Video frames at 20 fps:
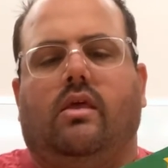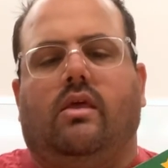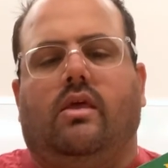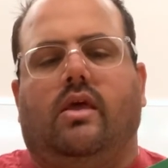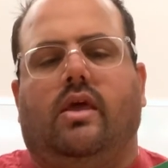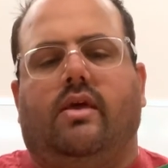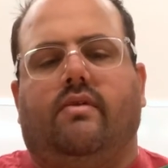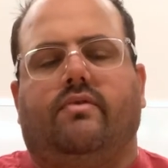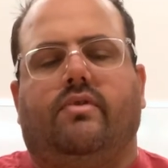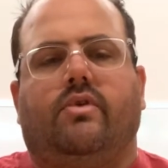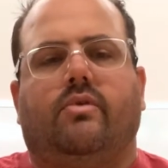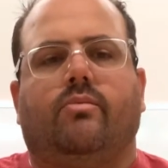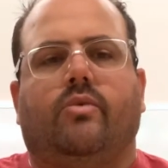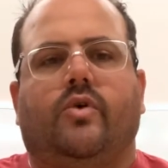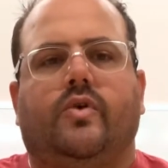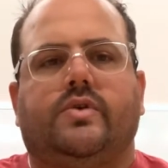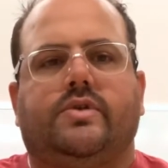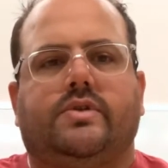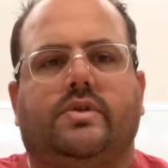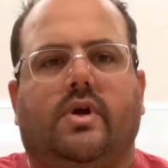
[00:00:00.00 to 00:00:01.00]
I have 2
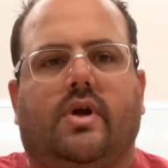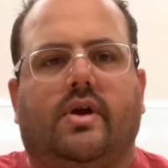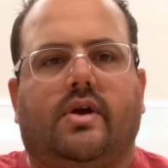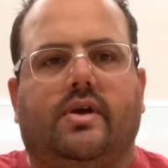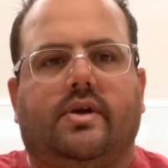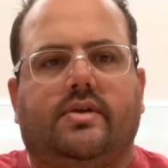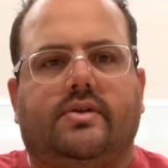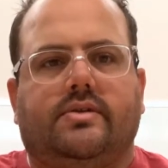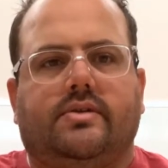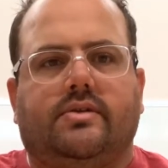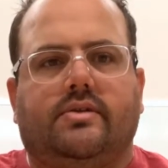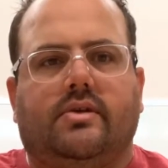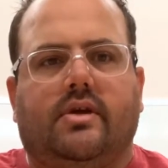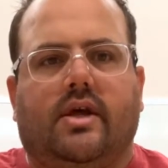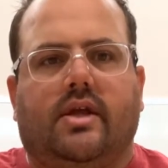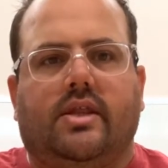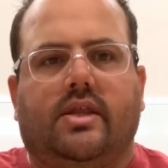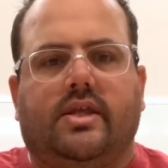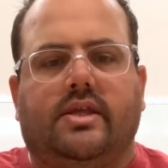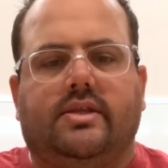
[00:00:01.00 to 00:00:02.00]
more stars
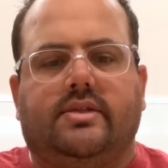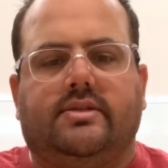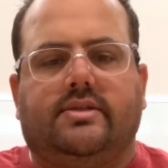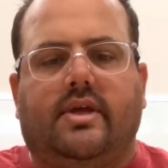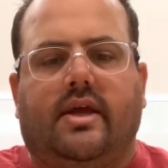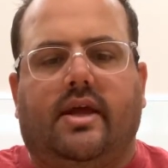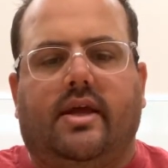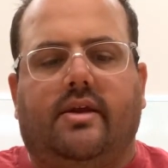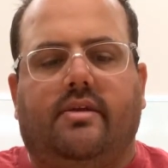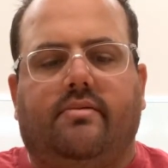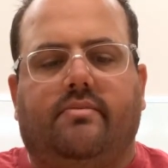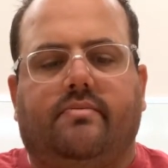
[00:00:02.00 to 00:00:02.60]
on the inside.